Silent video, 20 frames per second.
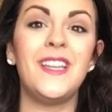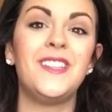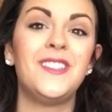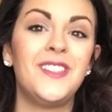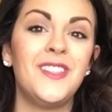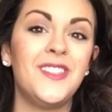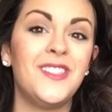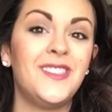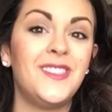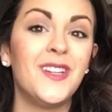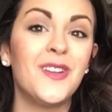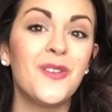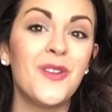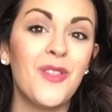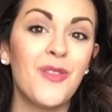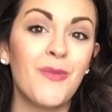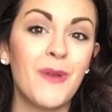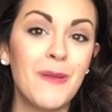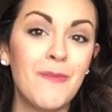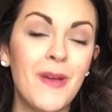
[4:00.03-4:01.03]
into 0 to
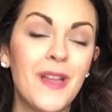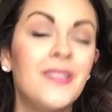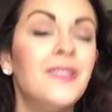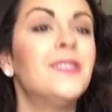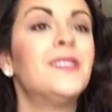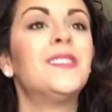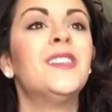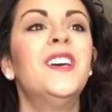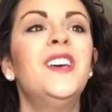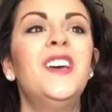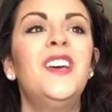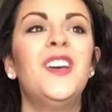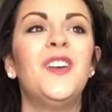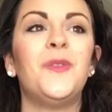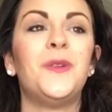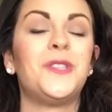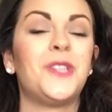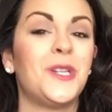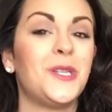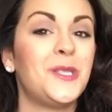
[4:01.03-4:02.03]
3 months,
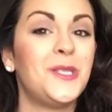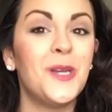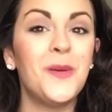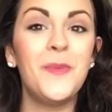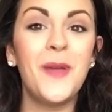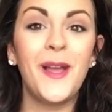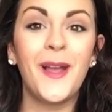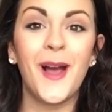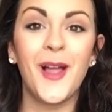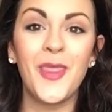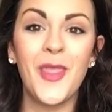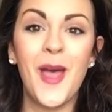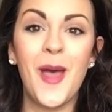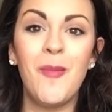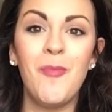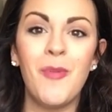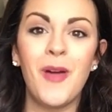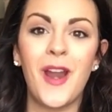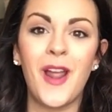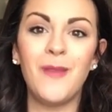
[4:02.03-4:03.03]
which are still big on
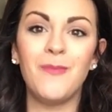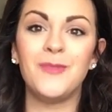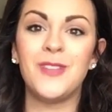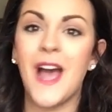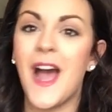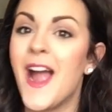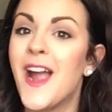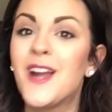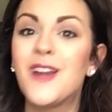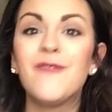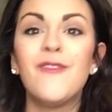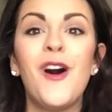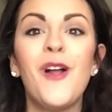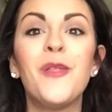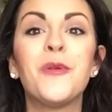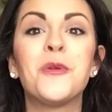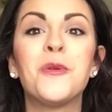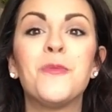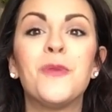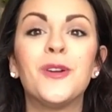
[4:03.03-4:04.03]
them, but I'm tired of all
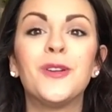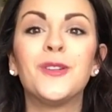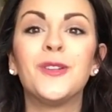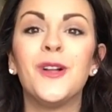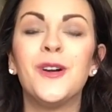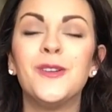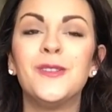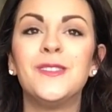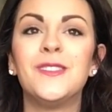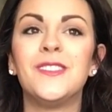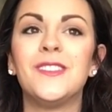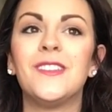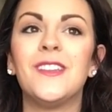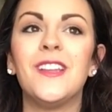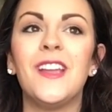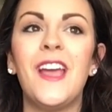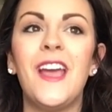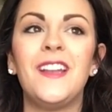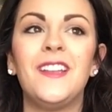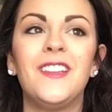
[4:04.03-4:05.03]
the newborn clothes,
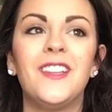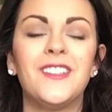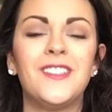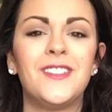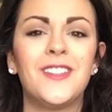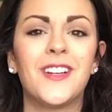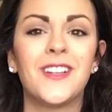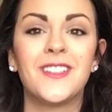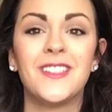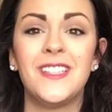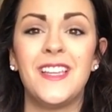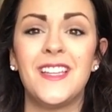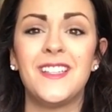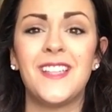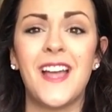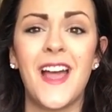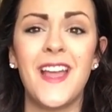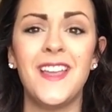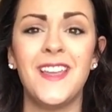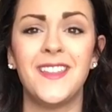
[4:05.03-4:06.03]
and they're starting to get
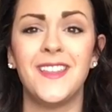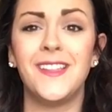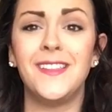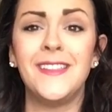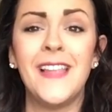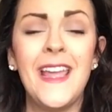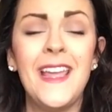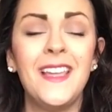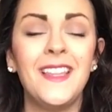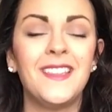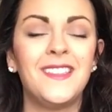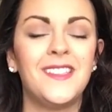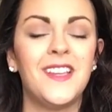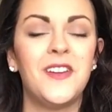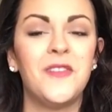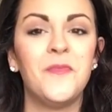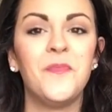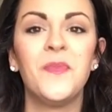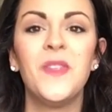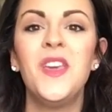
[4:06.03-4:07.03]
tight in the length,
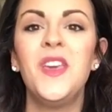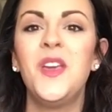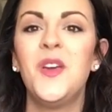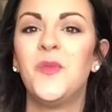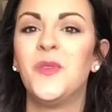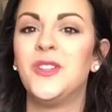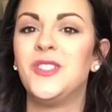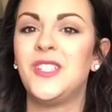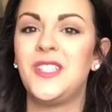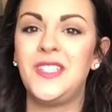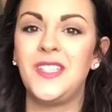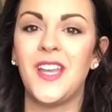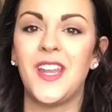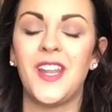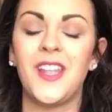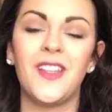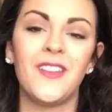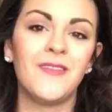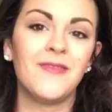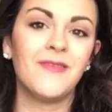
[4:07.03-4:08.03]
so we're just
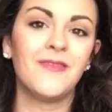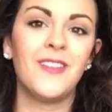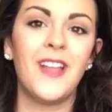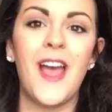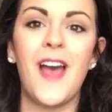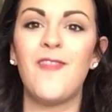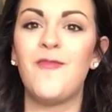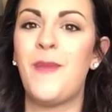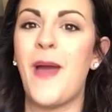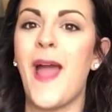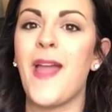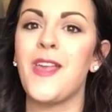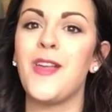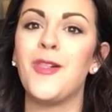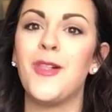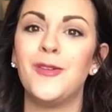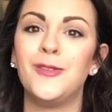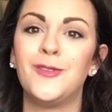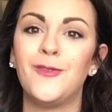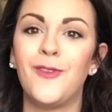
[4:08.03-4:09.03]
gonna have baggy
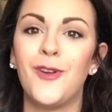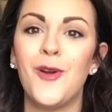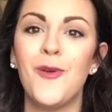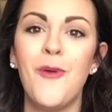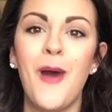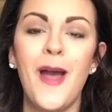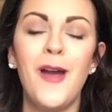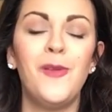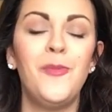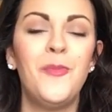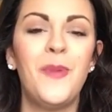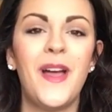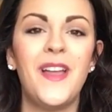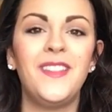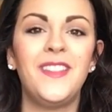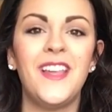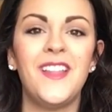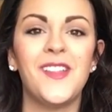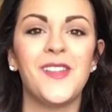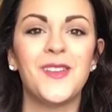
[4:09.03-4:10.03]
clothes for a while. But
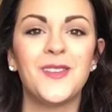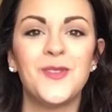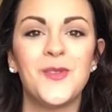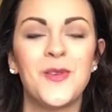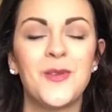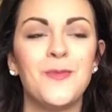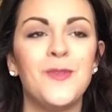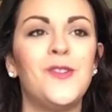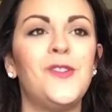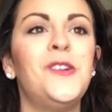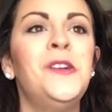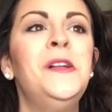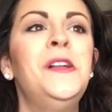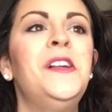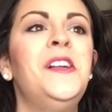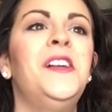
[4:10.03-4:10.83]
they look adorable.